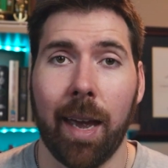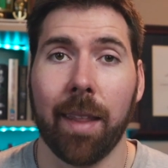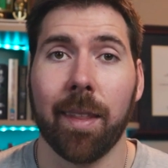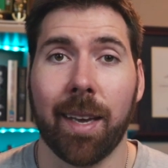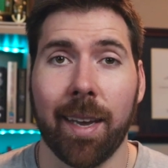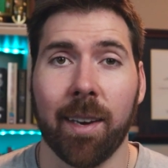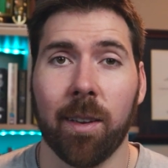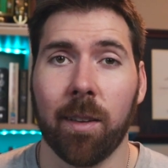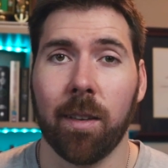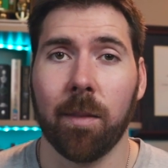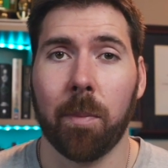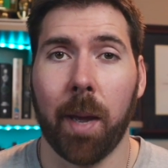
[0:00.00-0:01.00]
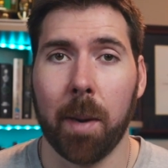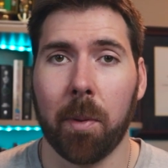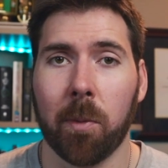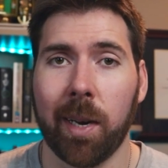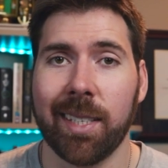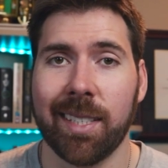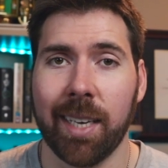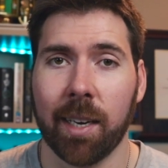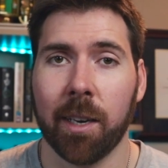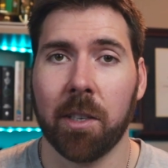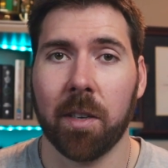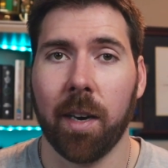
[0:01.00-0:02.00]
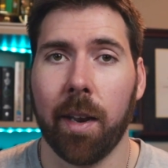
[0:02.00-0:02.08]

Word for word: And the Kindle Paperwhite Signature